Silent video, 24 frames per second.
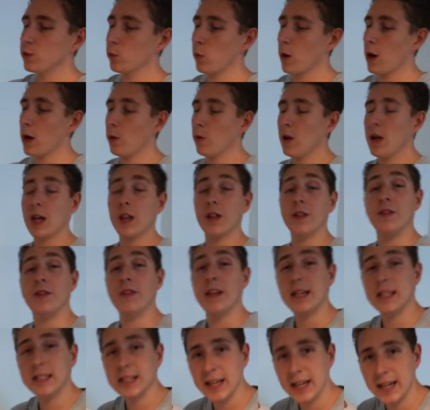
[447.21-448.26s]
as well,
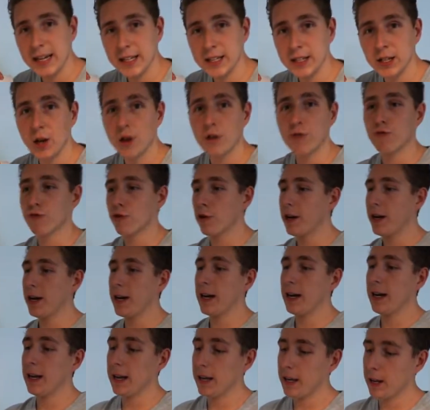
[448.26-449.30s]
this is
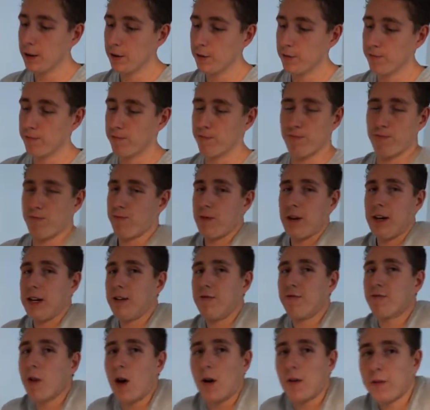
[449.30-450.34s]
really
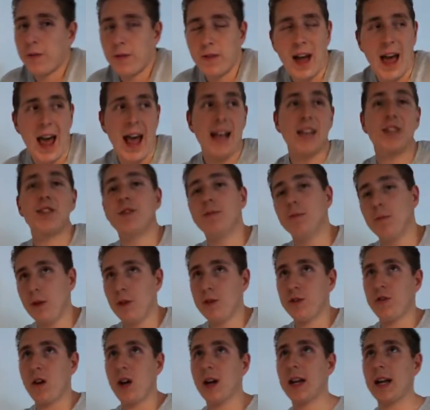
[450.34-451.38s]
really rough
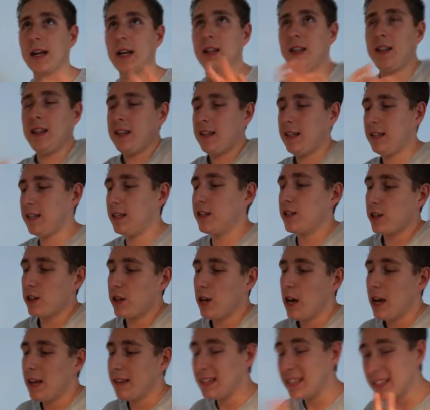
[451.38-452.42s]
estimates right okay, this is a
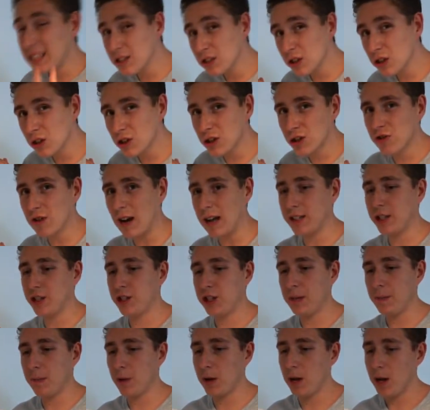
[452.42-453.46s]
this is a good
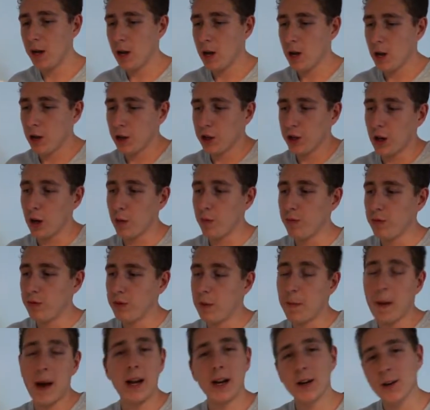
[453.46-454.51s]
strategy but you know
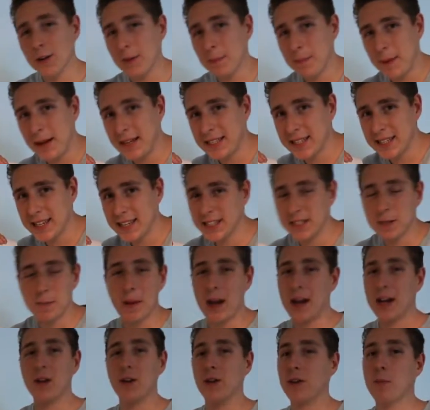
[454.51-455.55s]
depending on the business
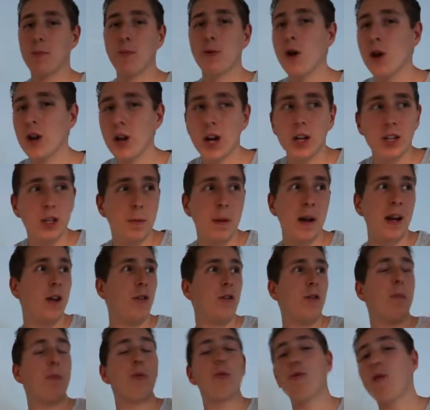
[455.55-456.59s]
depending on the product depending
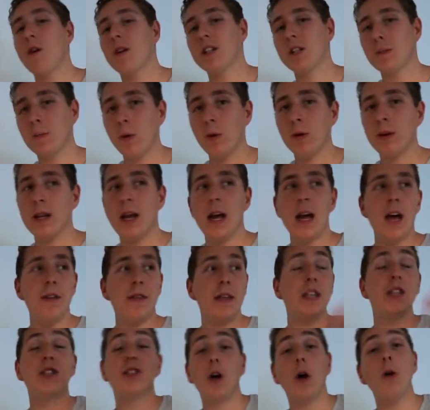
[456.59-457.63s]
on the price point
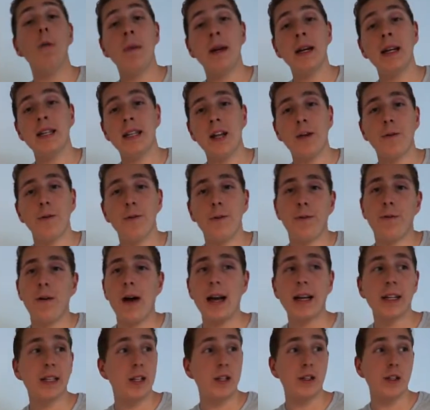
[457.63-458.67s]
there's so many different
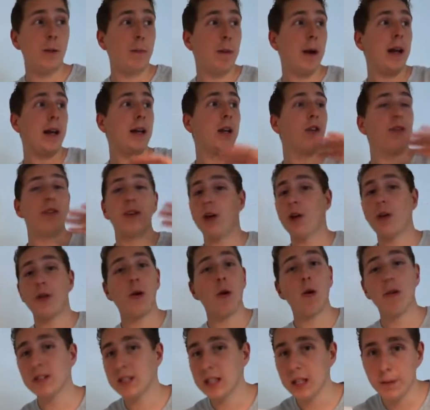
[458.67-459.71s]
factors depending on the
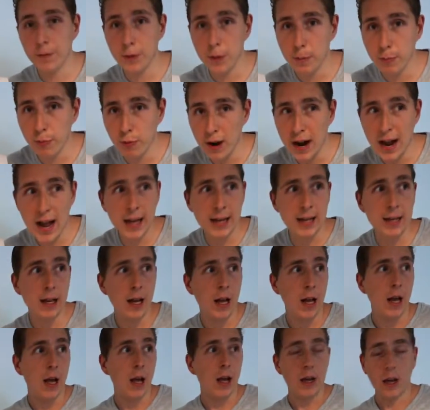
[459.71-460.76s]
authority of the brand
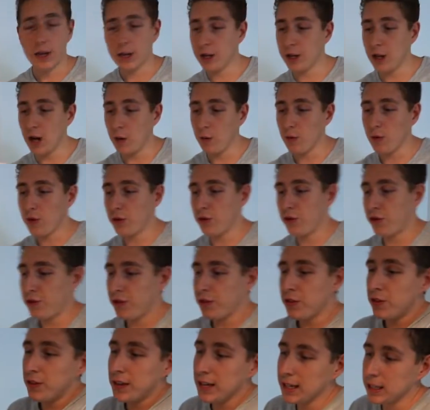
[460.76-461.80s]
you know
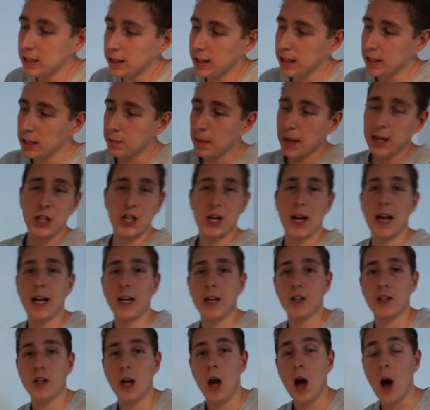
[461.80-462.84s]
these these may
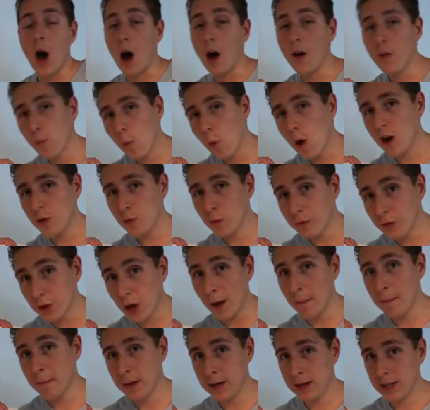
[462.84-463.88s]
change i've worked with
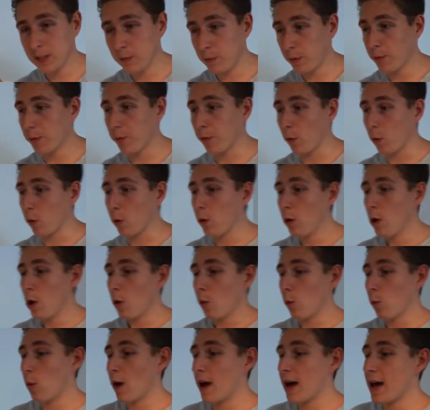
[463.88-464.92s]
companies before
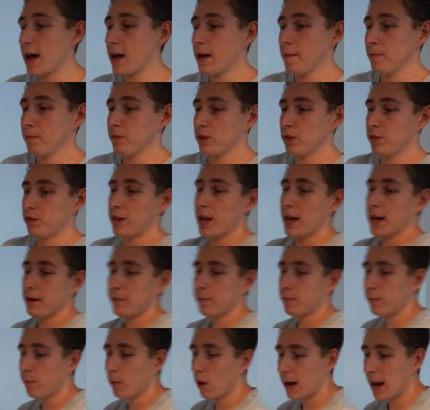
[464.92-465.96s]
where they
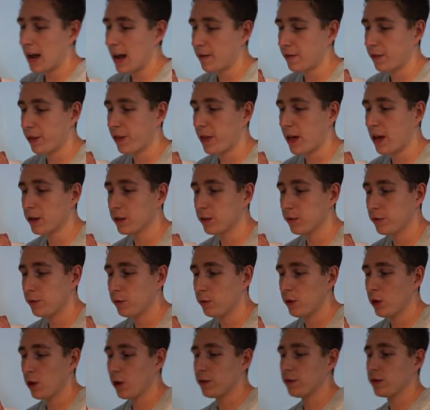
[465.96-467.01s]
might have a thousand
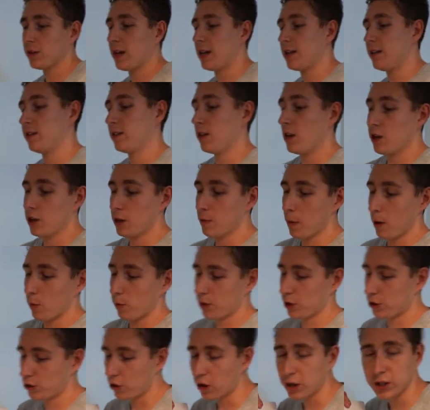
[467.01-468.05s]
view contents you might
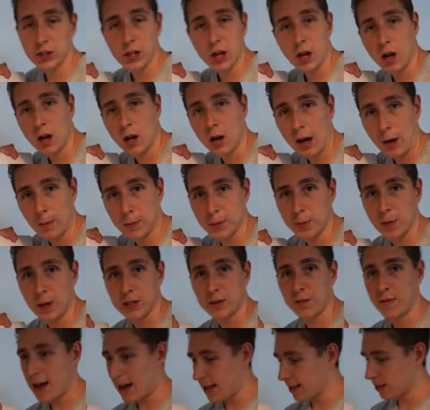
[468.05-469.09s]
want to try start
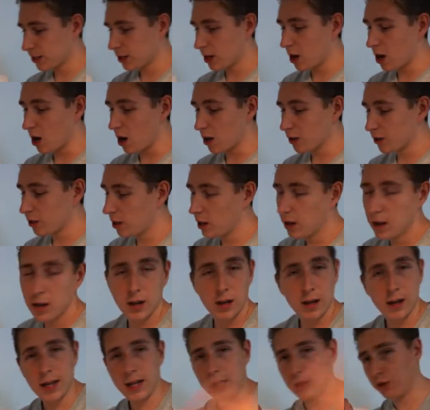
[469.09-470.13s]
optimizing for add to carts
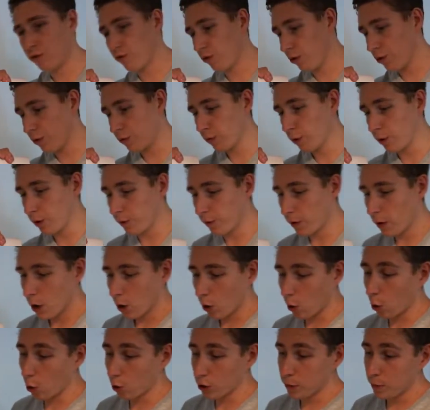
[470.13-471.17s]
it's through the roof.
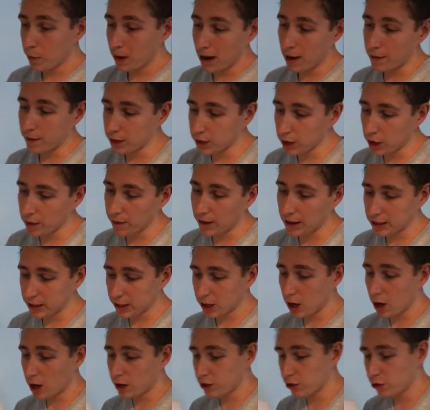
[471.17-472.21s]
Or you might have a ton of add to
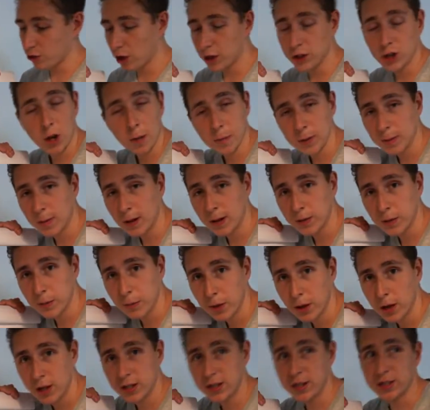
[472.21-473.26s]
carts, you try to optimize for
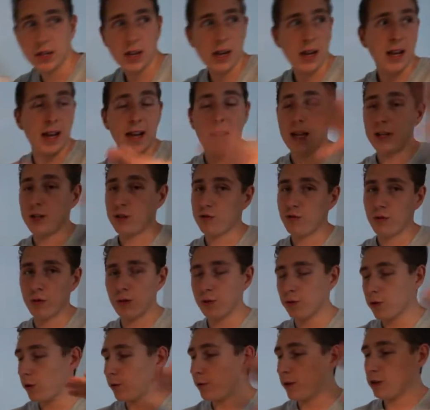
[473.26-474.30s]
purchase, it's through
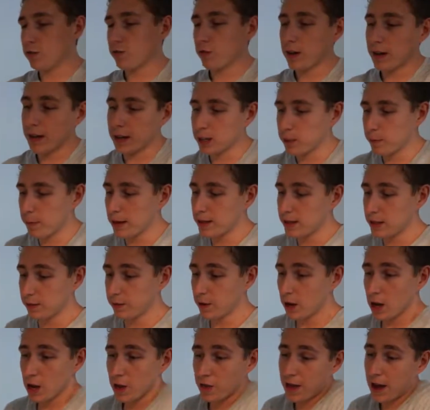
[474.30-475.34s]
the roof, it's really
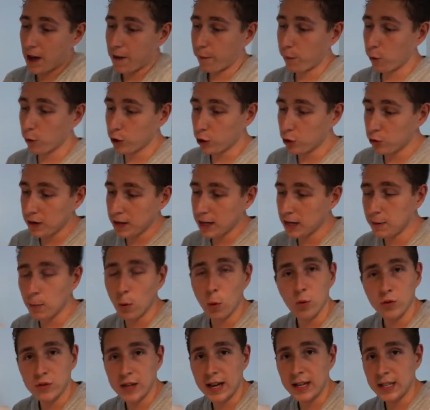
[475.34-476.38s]
expensive. Therefore, you need
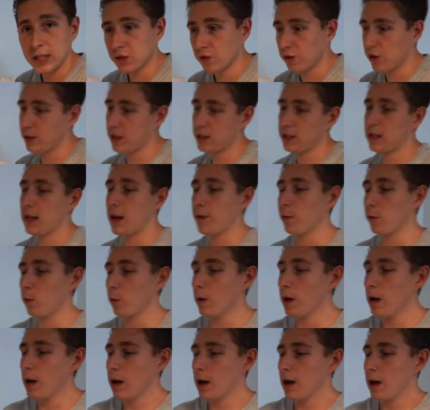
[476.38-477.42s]
more data at this
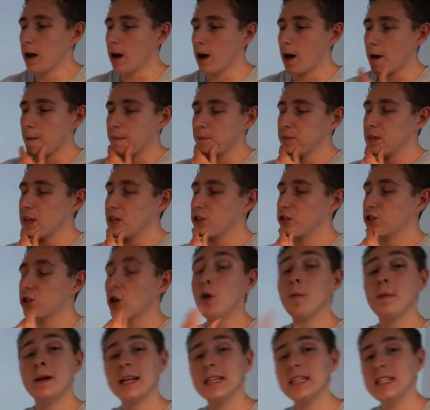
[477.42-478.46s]
level. Um, there's
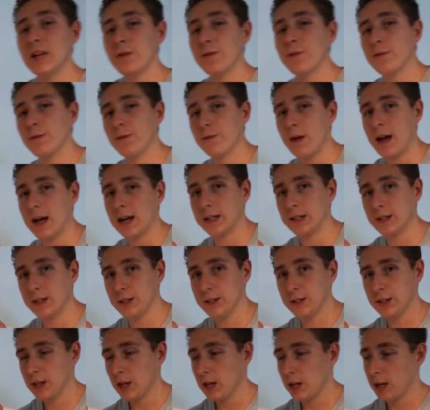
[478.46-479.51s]
so many different
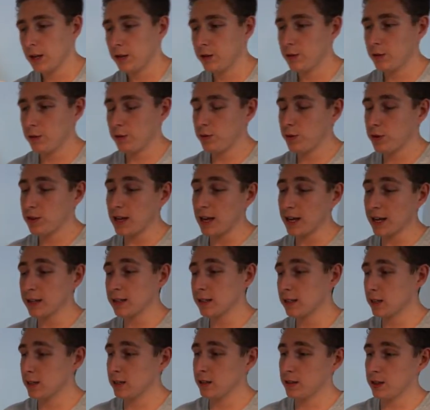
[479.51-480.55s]
factors to, to take
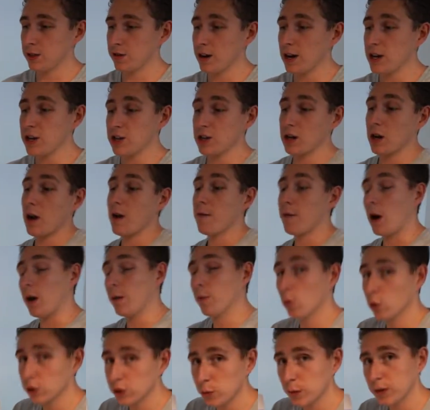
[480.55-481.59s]
into consideration. I've,
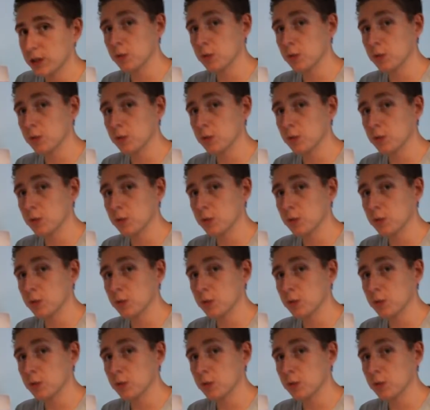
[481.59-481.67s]
I've also